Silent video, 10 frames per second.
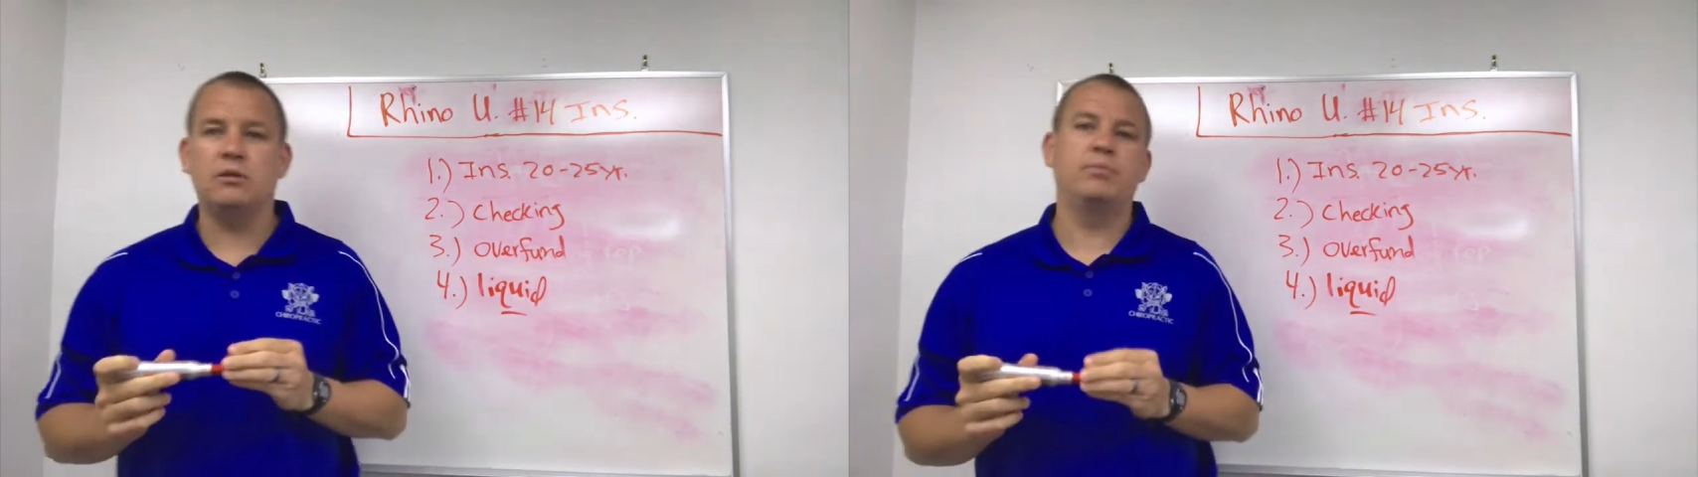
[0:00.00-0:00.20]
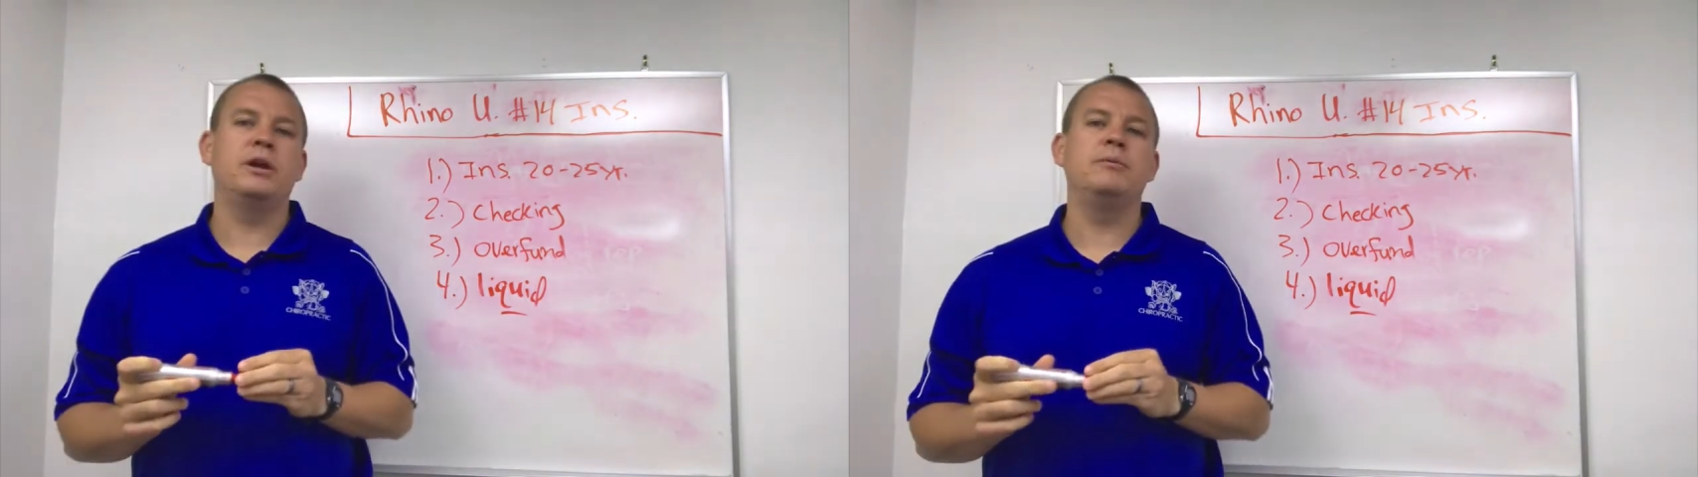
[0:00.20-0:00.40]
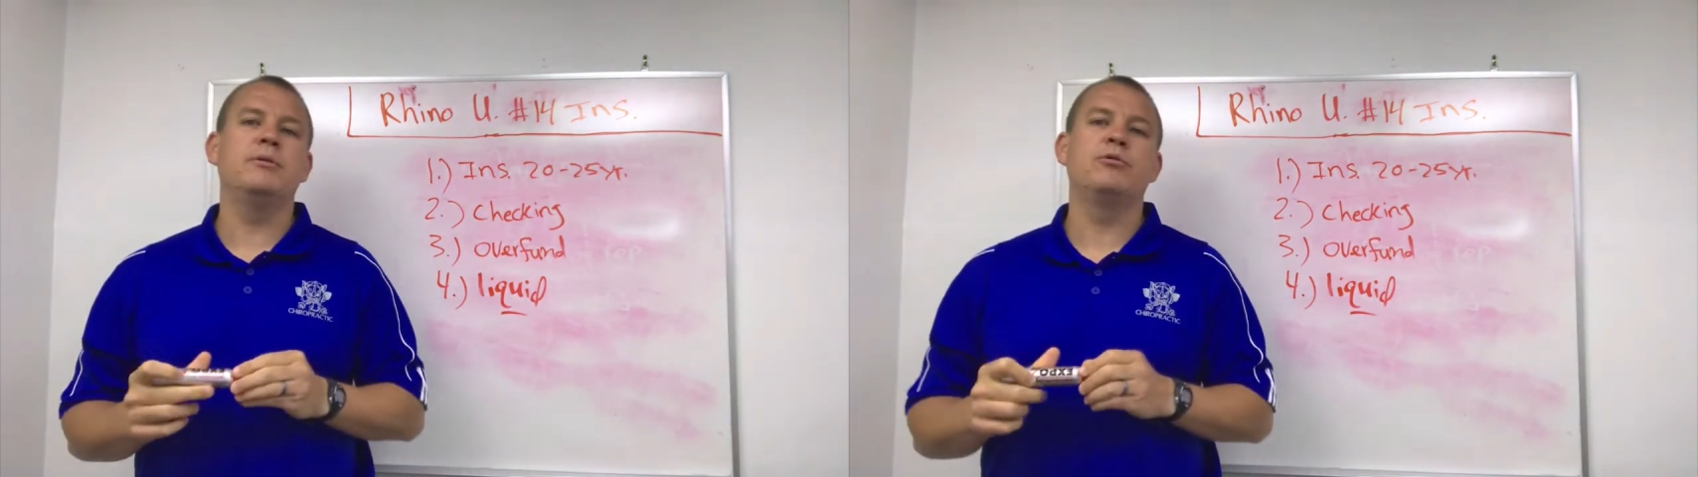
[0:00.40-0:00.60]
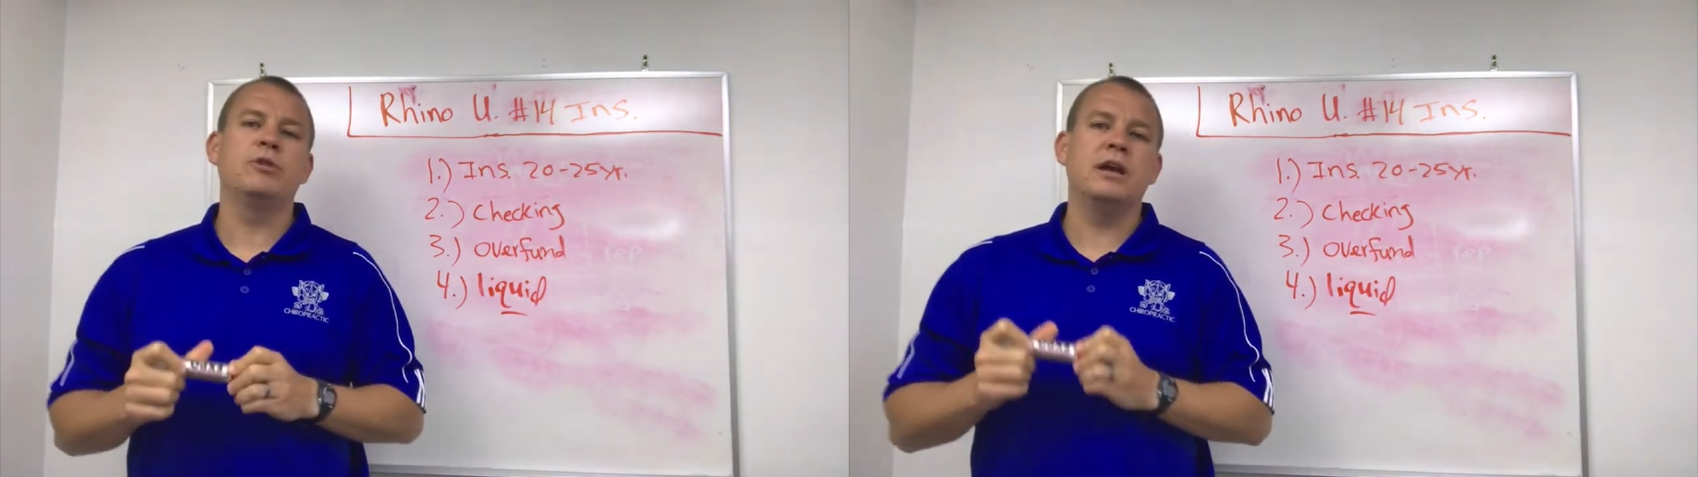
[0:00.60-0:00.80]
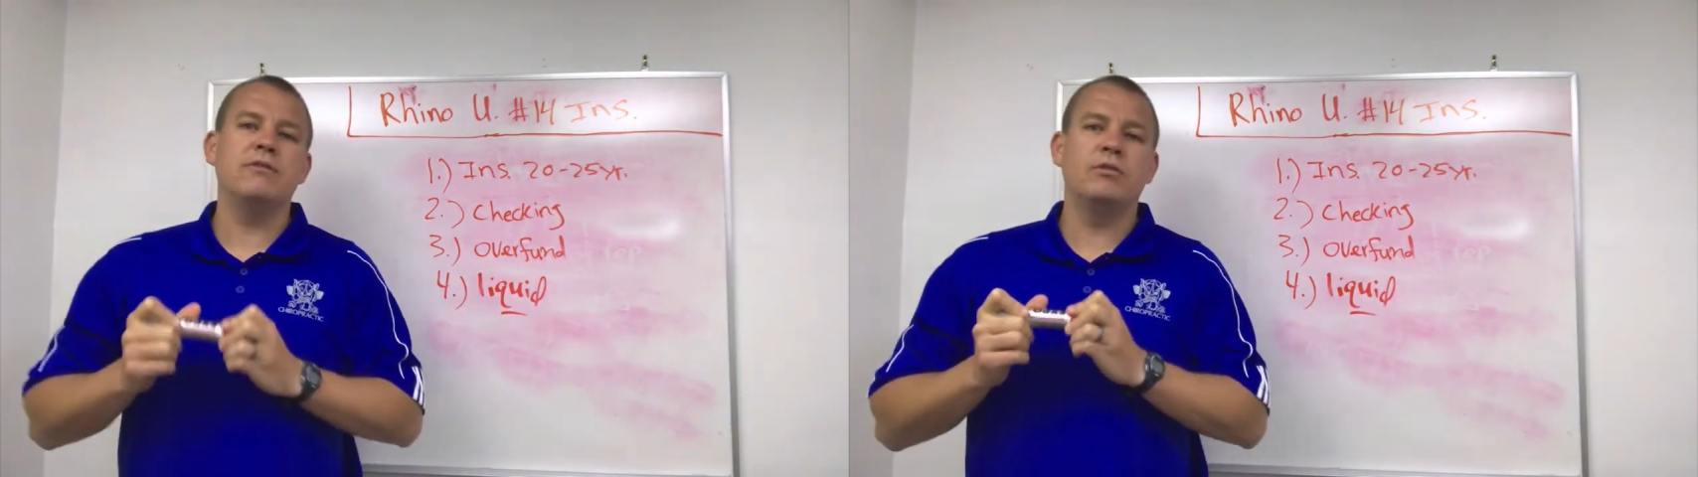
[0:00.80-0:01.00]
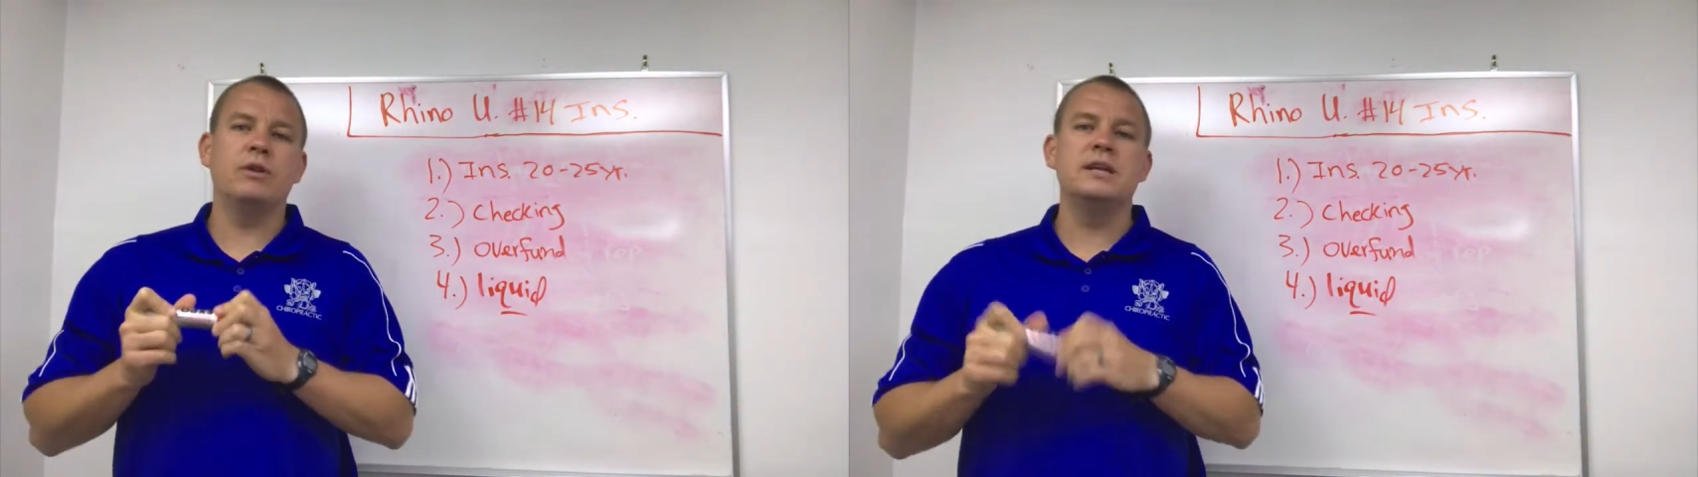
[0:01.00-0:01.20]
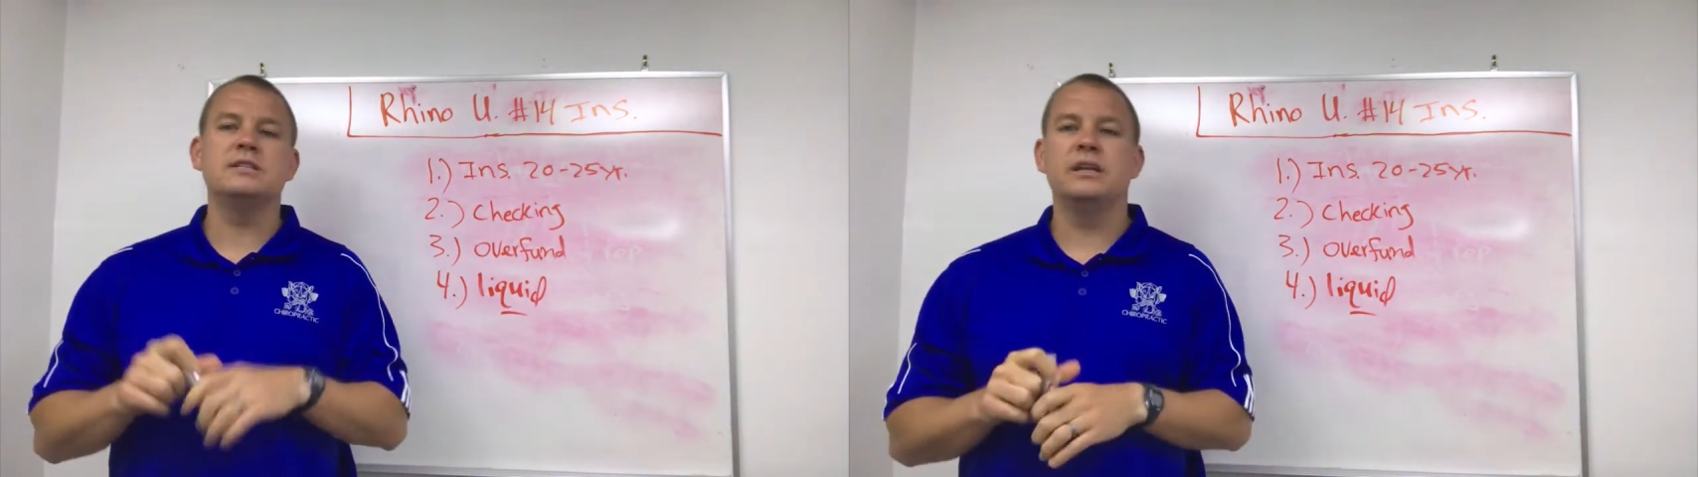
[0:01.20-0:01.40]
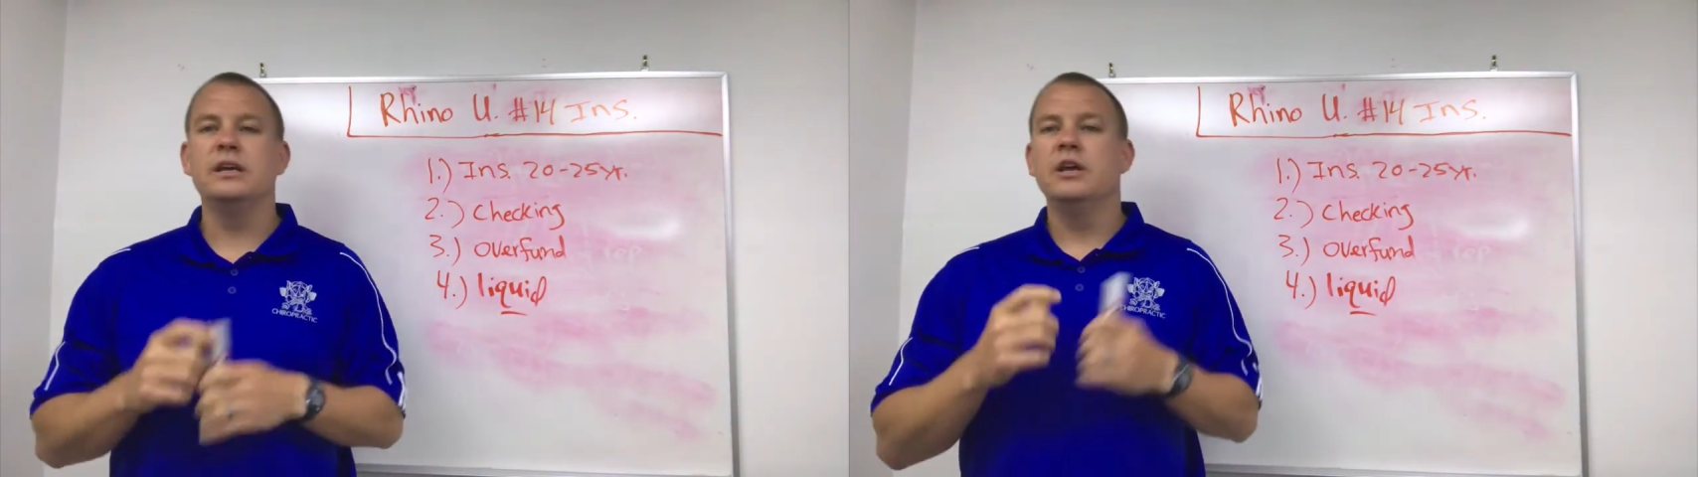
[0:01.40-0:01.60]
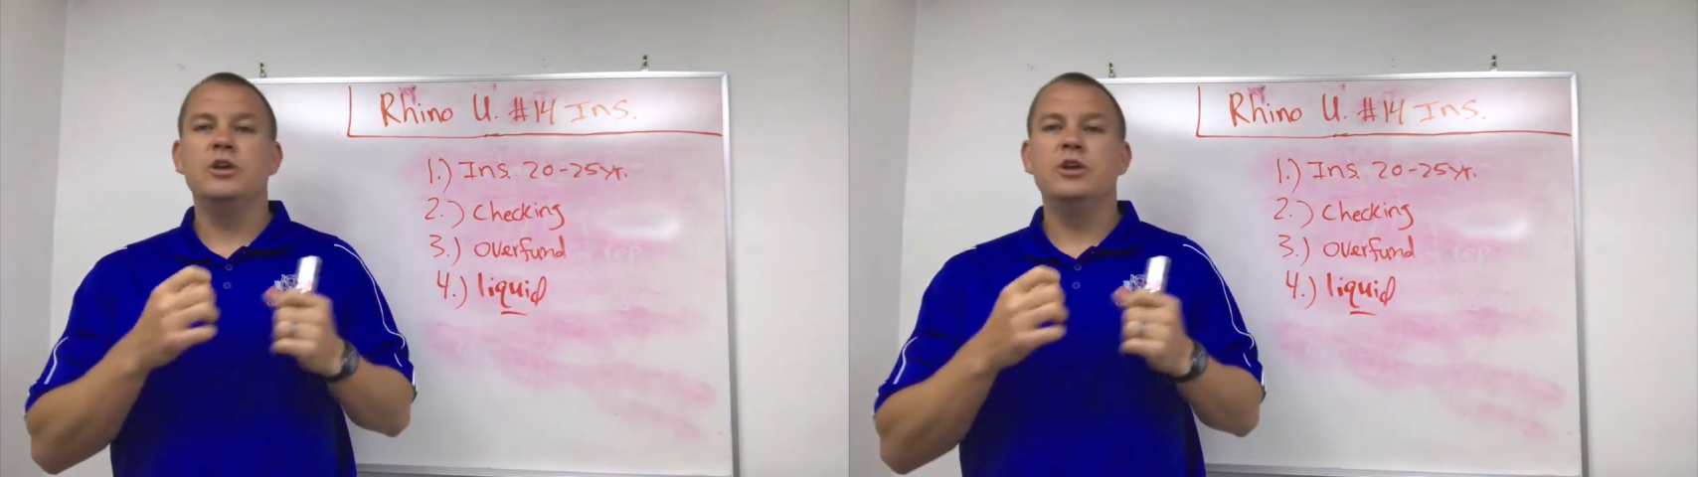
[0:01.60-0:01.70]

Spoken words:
premium for whatever reason,